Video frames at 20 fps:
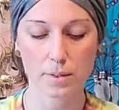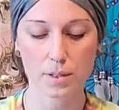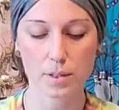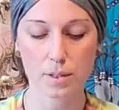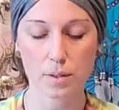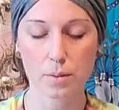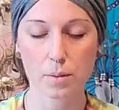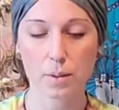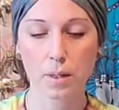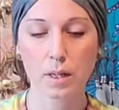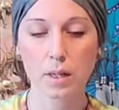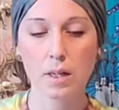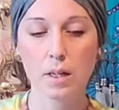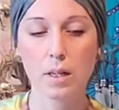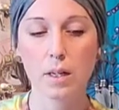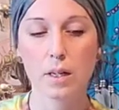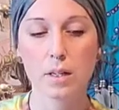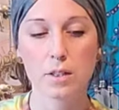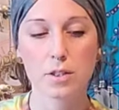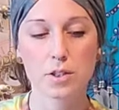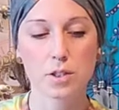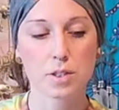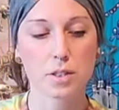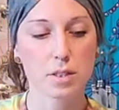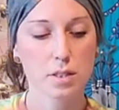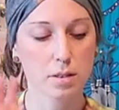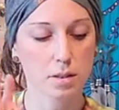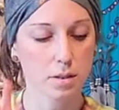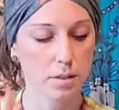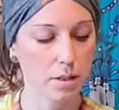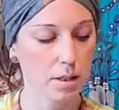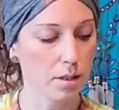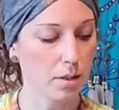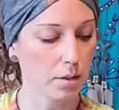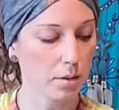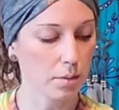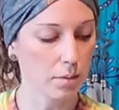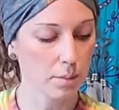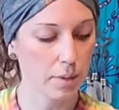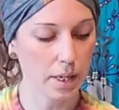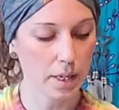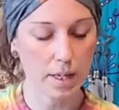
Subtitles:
So just, you know,